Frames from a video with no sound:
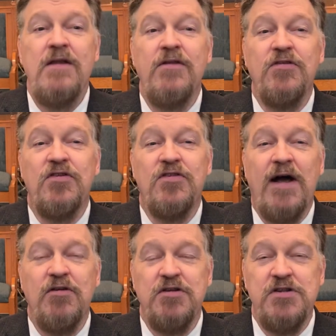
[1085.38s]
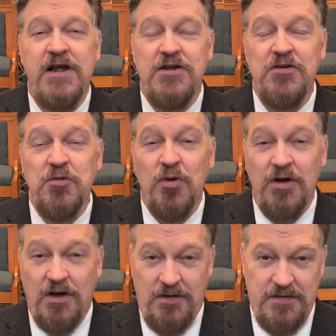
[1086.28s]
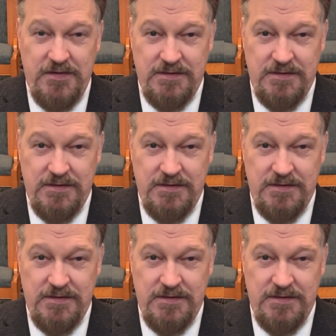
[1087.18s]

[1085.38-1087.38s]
This is how you change the world.